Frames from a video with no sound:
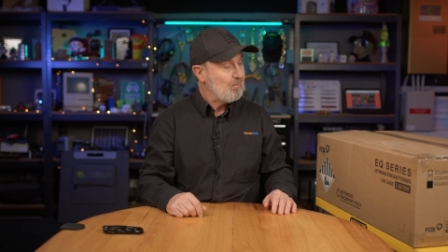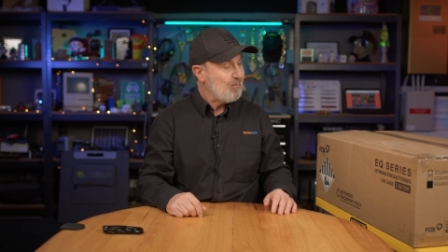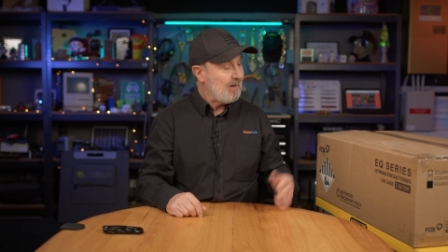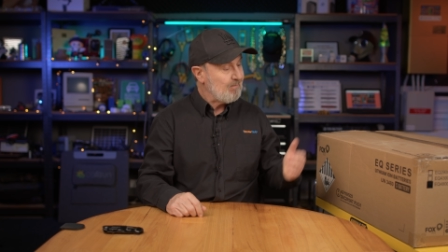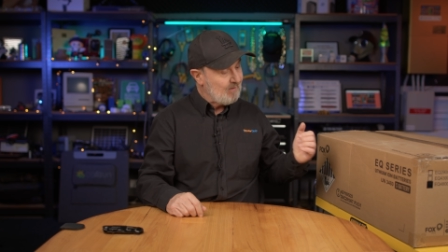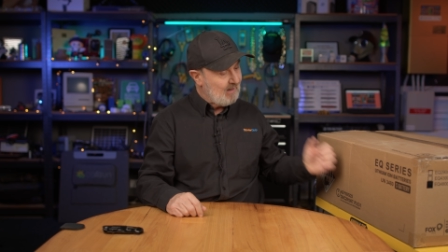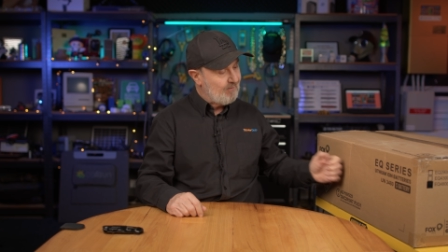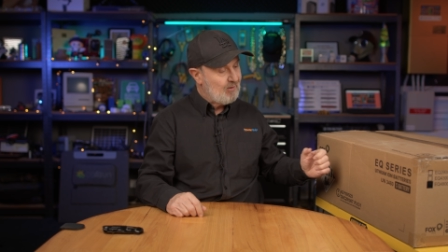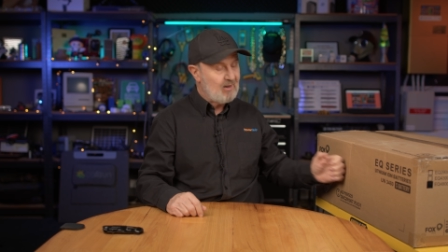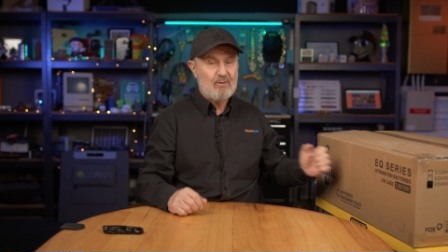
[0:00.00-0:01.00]
But
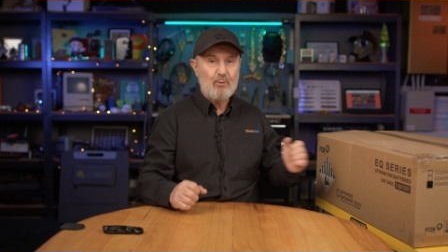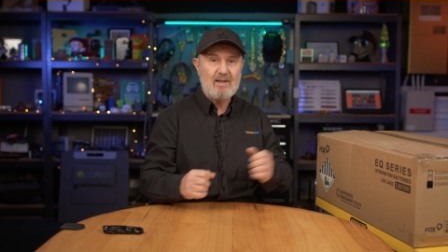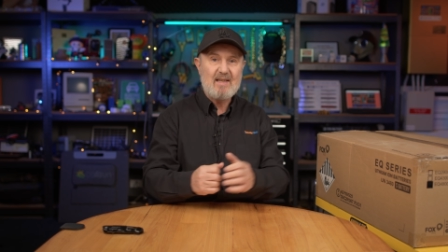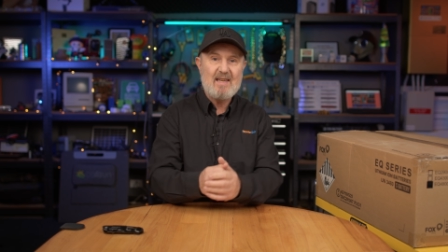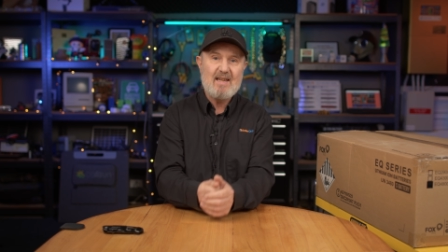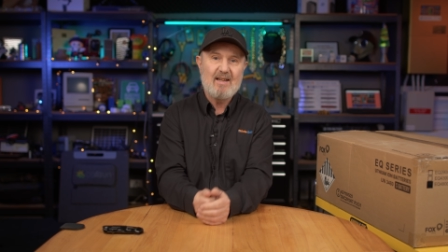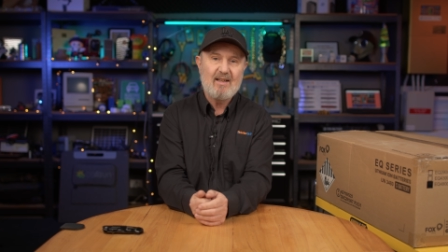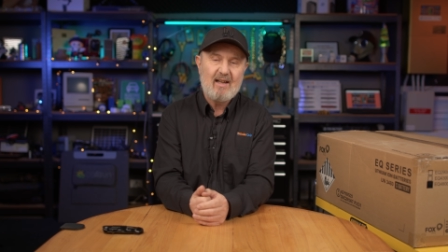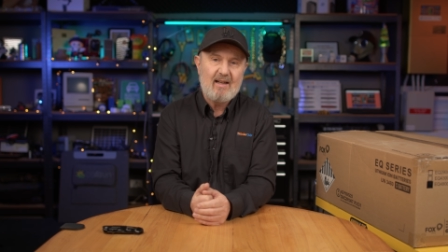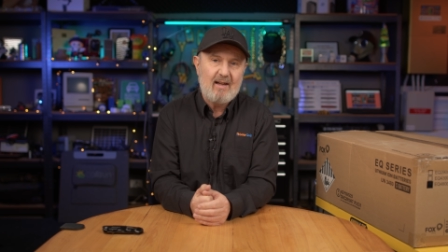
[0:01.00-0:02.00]
I've got one here,
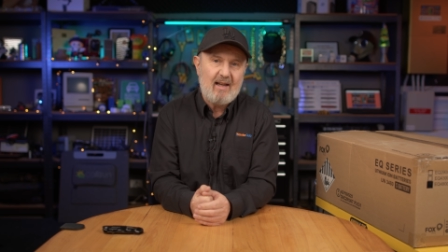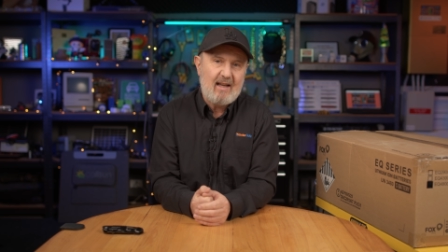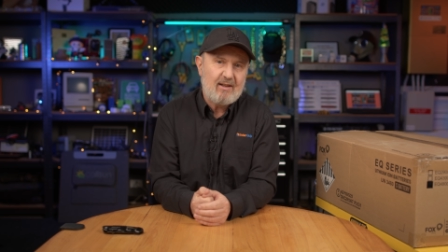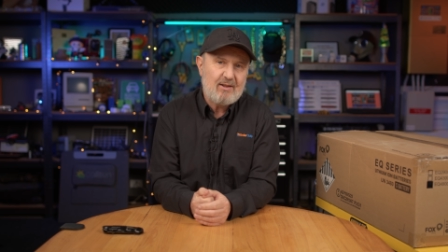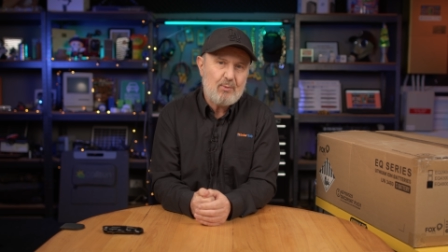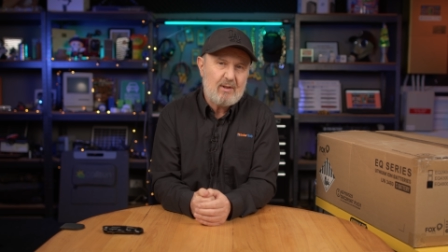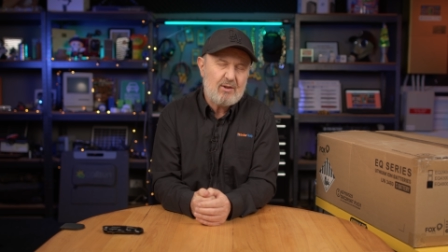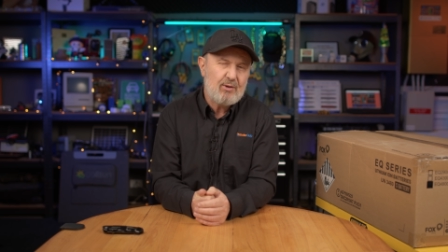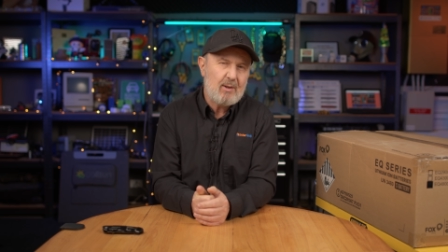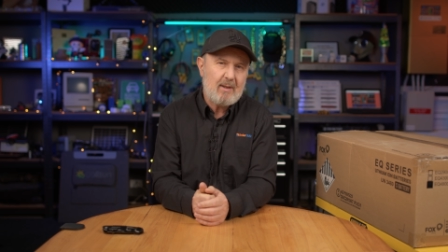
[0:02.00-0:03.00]
uh, and I just want
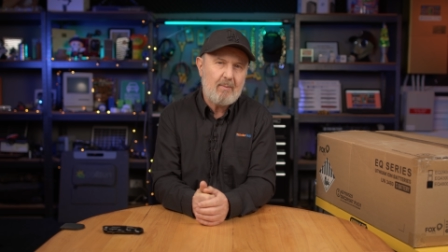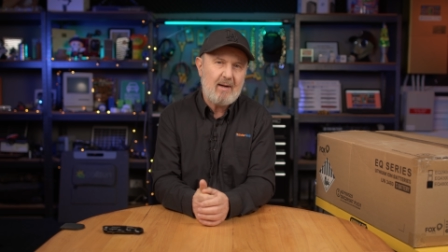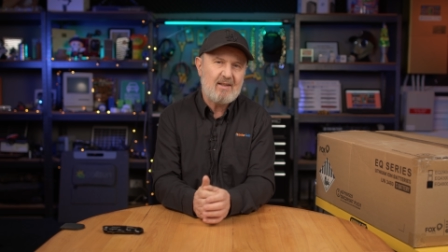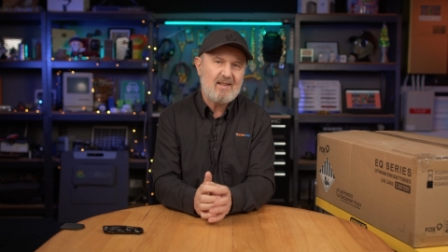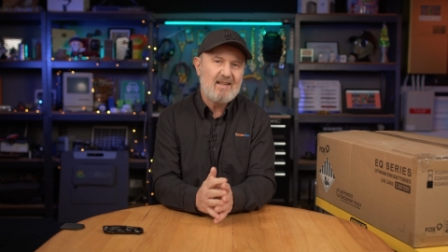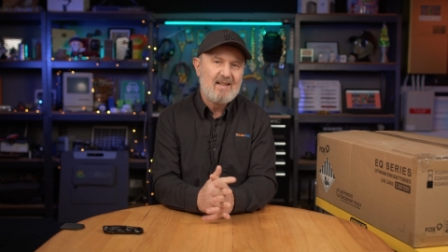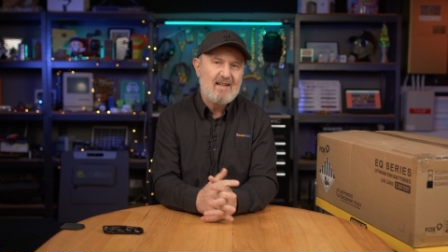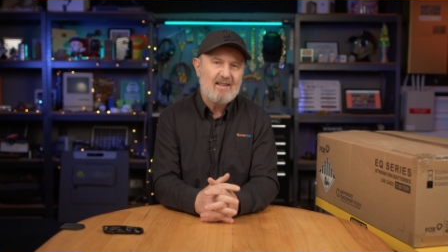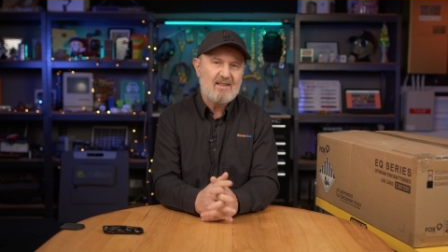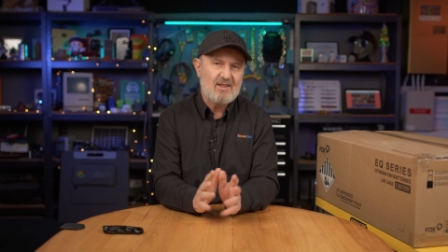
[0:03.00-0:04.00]
to talk a bit about the,
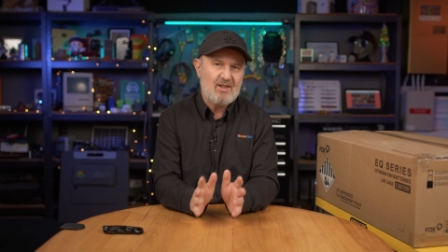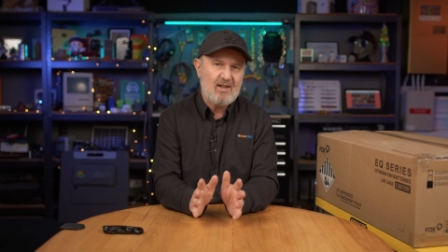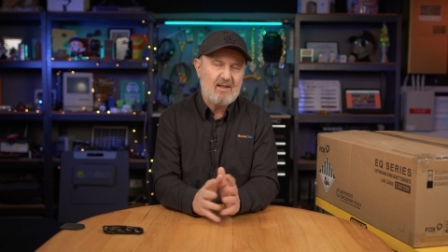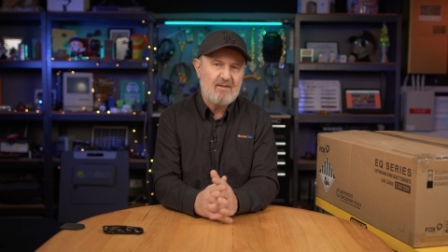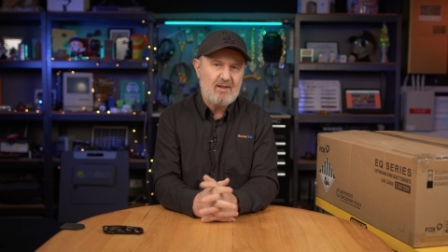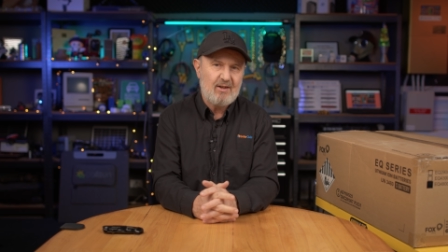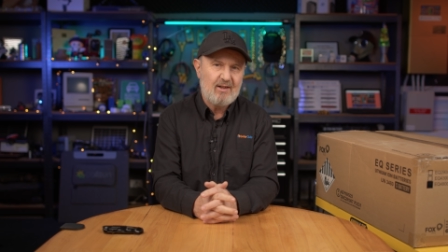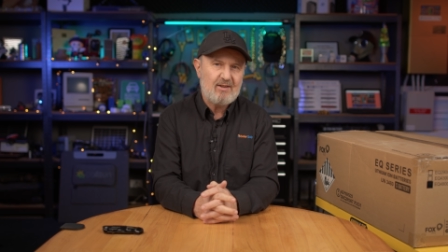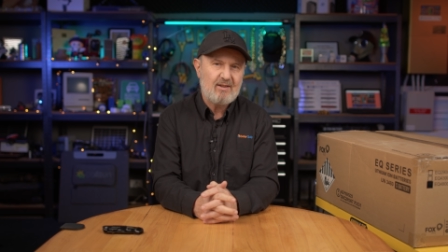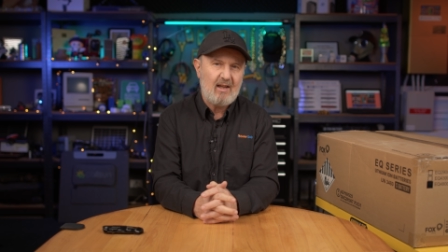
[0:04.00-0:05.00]
the design of the
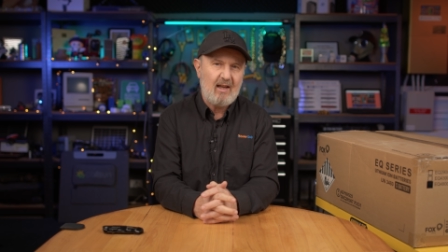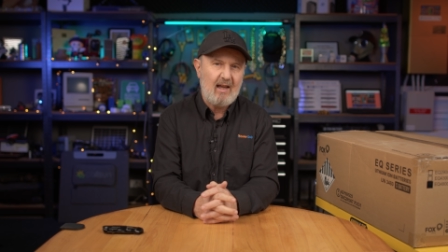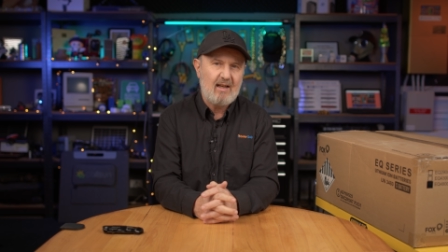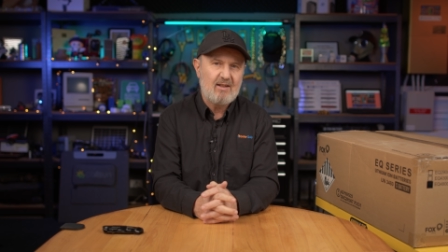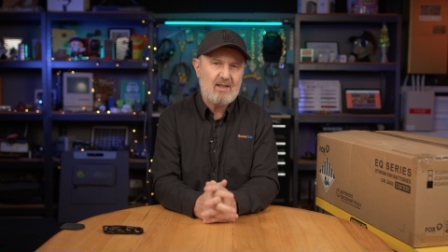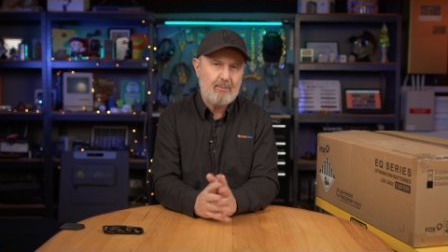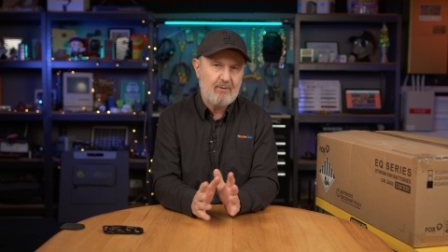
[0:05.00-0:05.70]
unit and some